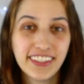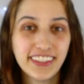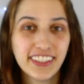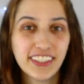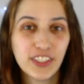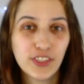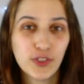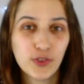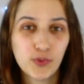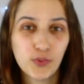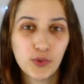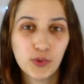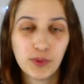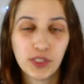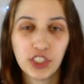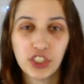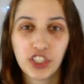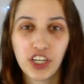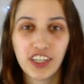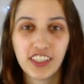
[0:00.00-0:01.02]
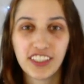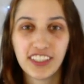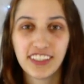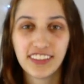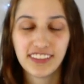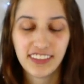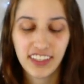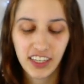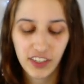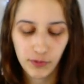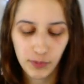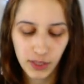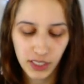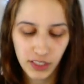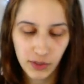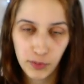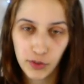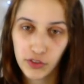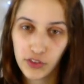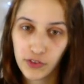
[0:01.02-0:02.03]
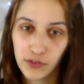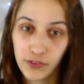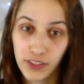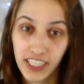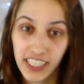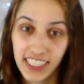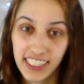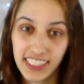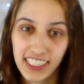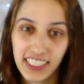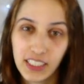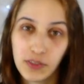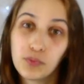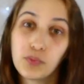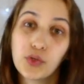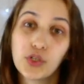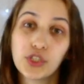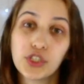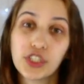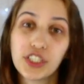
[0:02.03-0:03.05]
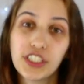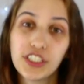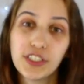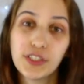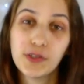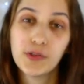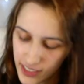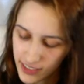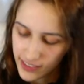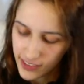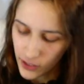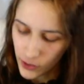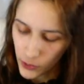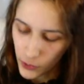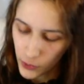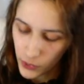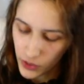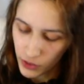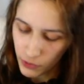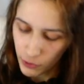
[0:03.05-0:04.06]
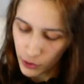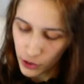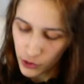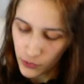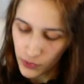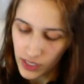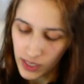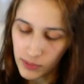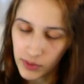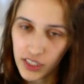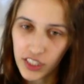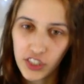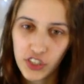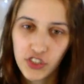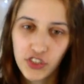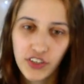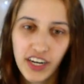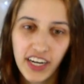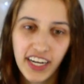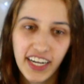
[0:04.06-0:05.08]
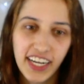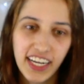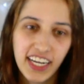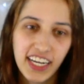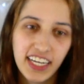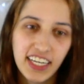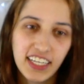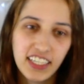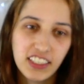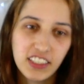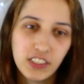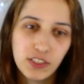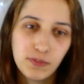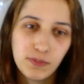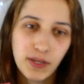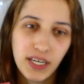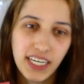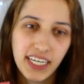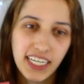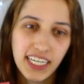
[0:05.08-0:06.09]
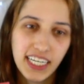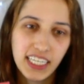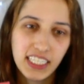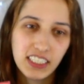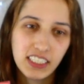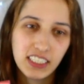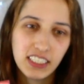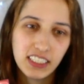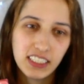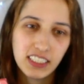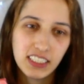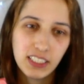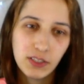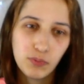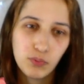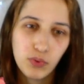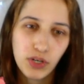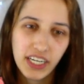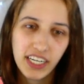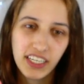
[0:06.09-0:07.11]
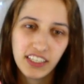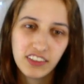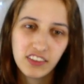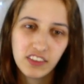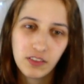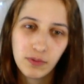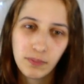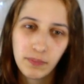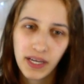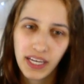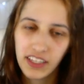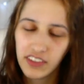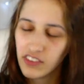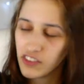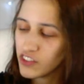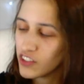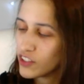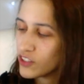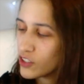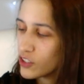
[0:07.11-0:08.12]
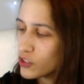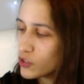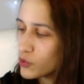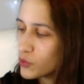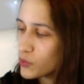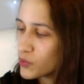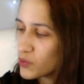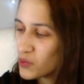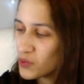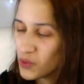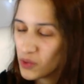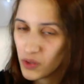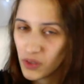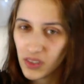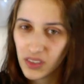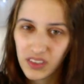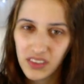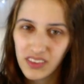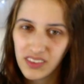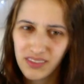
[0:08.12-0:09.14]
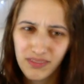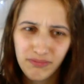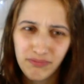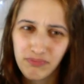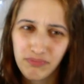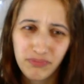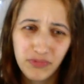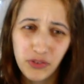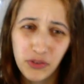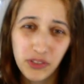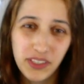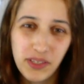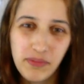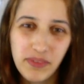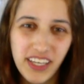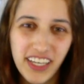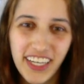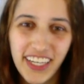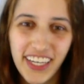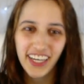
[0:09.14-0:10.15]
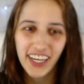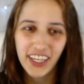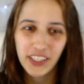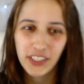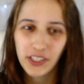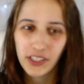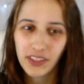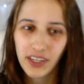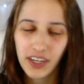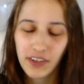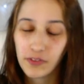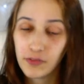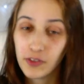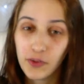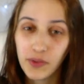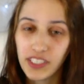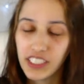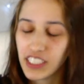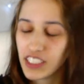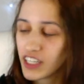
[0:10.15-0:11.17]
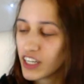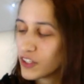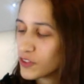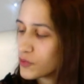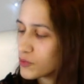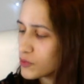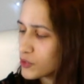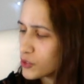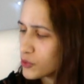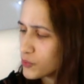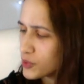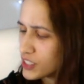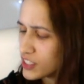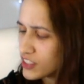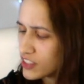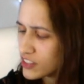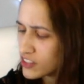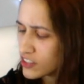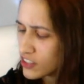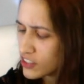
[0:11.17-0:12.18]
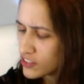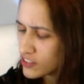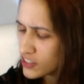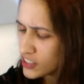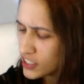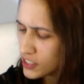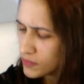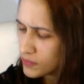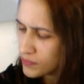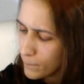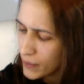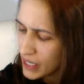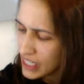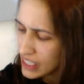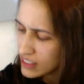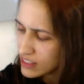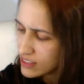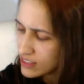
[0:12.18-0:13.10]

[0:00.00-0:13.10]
the ruby chocolates that I've been able to find in Portugal. So the first one I'm gonna try is by the brand Portugal or something. I have no idea how to read this honestly, but